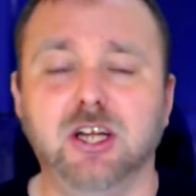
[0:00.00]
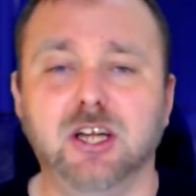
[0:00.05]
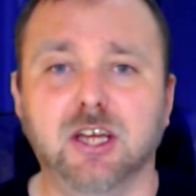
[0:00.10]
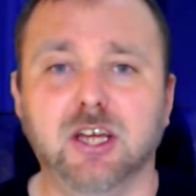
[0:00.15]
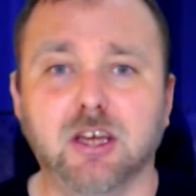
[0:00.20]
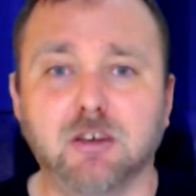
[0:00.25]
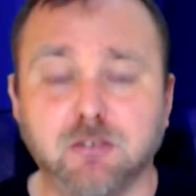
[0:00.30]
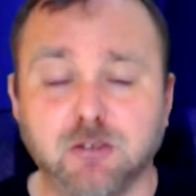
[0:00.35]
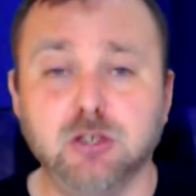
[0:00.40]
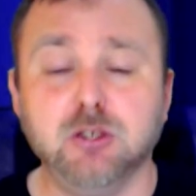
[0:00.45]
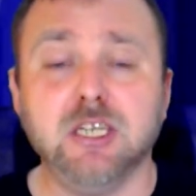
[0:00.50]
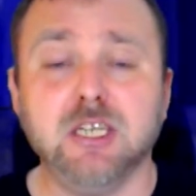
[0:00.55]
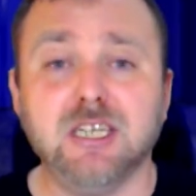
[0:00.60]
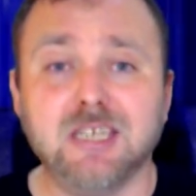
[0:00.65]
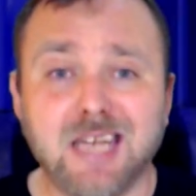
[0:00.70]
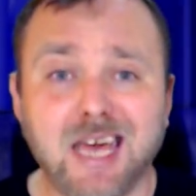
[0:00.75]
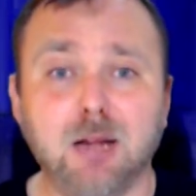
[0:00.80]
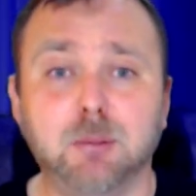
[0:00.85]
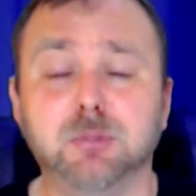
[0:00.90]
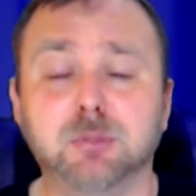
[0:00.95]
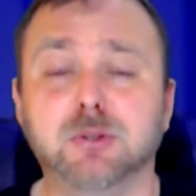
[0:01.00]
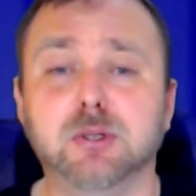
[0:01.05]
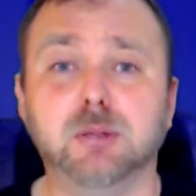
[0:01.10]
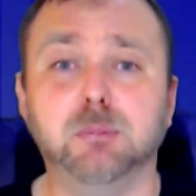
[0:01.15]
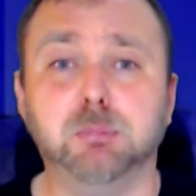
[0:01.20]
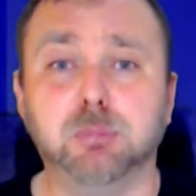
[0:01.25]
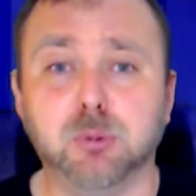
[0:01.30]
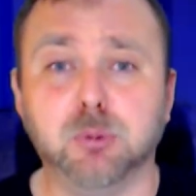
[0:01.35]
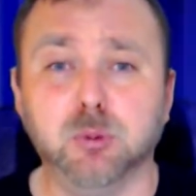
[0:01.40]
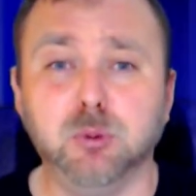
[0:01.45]
If you need help to
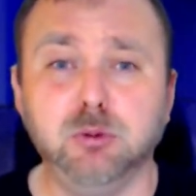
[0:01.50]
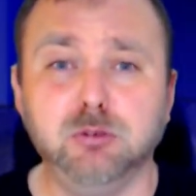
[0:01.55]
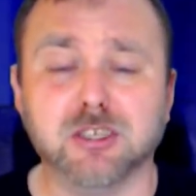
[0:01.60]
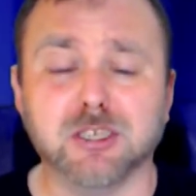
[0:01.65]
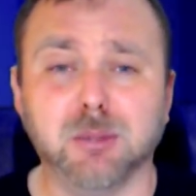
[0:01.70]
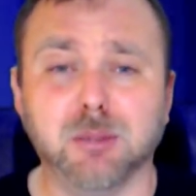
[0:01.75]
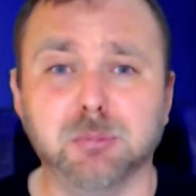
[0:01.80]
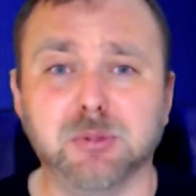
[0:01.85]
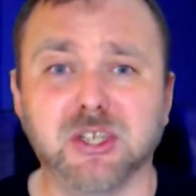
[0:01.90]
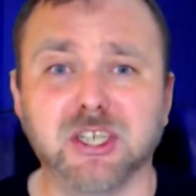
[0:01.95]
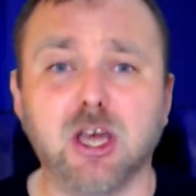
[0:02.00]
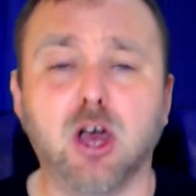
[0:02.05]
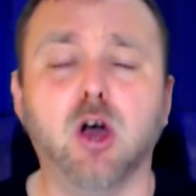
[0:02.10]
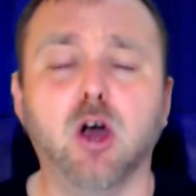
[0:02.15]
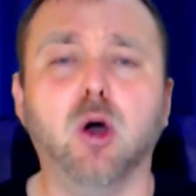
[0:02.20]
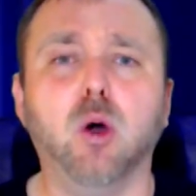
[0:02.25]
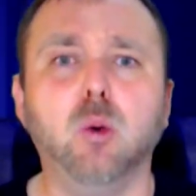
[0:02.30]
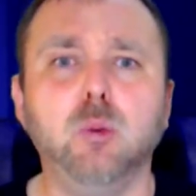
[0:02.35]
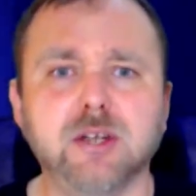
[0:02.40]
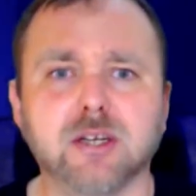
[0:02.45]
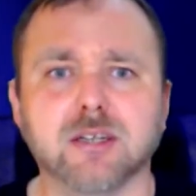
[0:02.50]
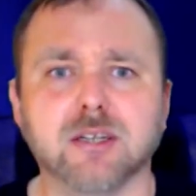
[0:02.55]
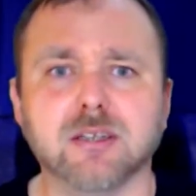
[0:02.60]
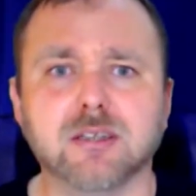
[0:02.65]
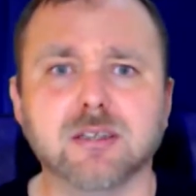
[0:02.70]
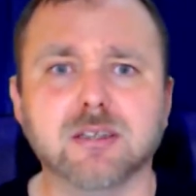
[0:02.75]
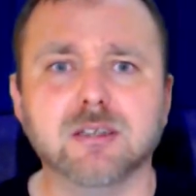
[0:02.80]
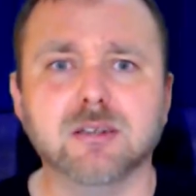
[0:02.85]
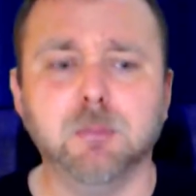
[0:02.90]
improve something, own it.